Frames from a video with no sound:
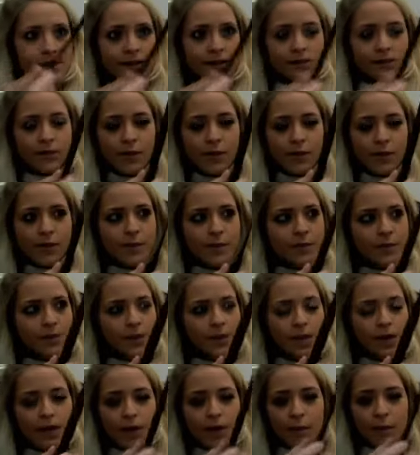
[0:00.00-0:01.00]
It's from
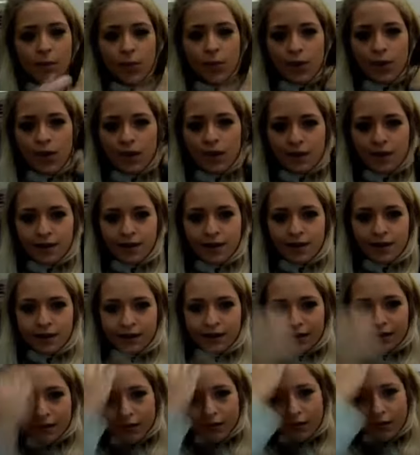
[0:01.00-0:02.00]
a
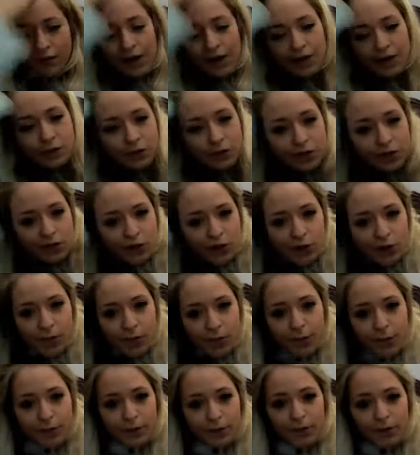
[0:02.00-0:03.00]
Prada, the factory
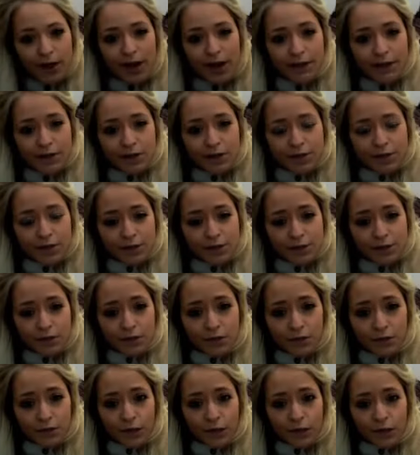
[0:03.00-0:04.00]
shop in just outside
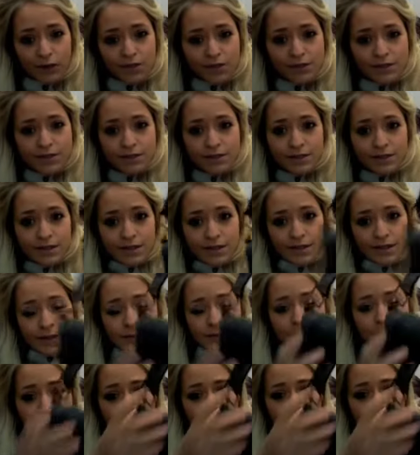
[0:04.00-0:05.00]
Florence
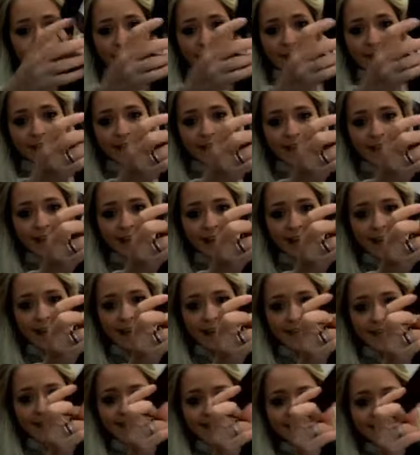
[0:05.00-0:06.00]
in Italy,
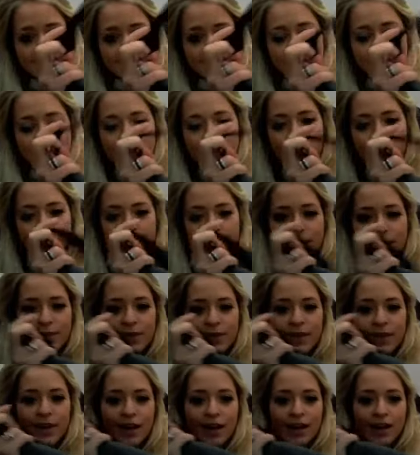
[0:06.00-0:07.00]
and
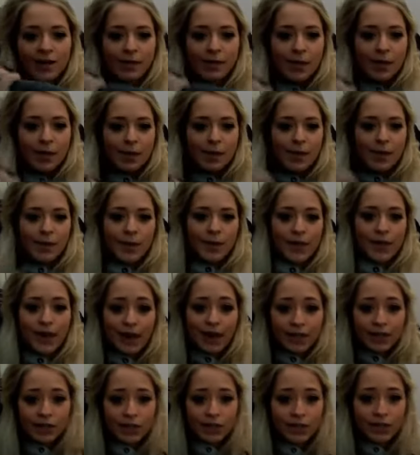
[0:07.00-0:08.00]
yeah, my mum went there
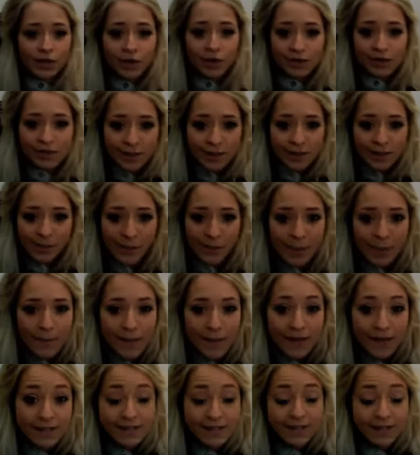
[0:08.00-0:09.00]
and she got some
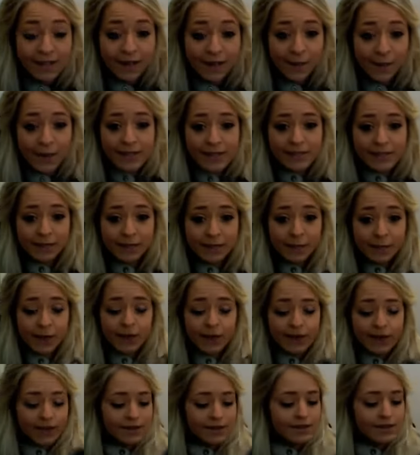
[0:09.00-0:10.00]
amazing
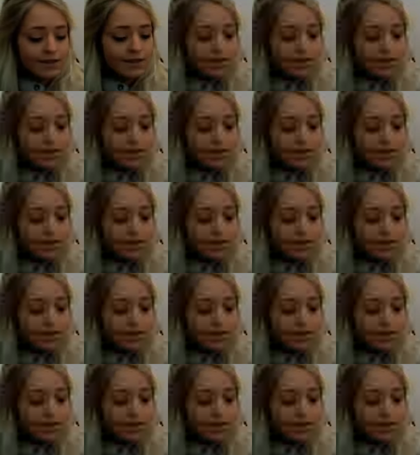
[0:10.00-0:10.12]
bargains.